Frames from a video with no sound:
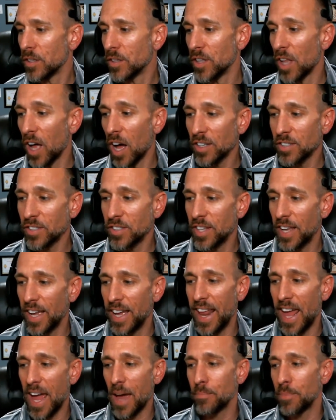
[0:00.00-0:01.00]
lust
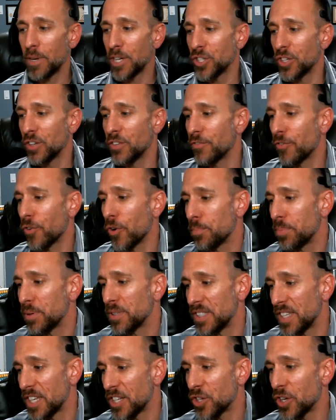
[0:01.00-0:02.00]
and ambition for
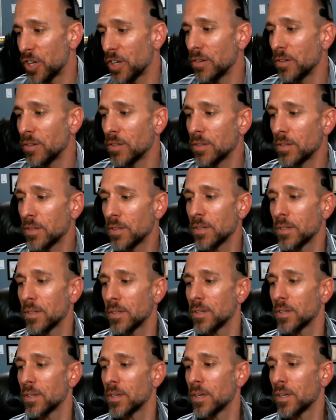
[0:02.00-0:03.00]
position
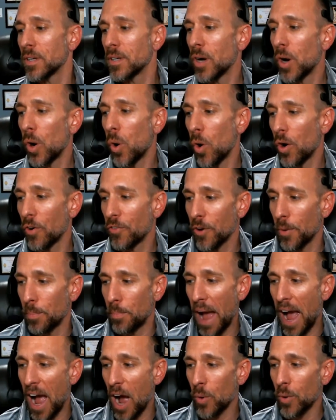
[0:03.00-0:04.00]
or
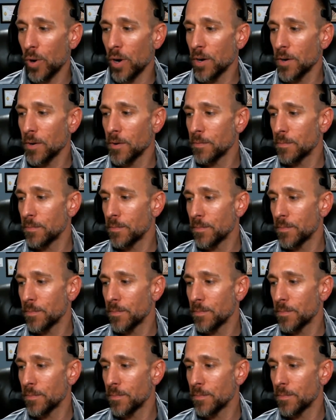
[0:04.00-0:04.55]
for power.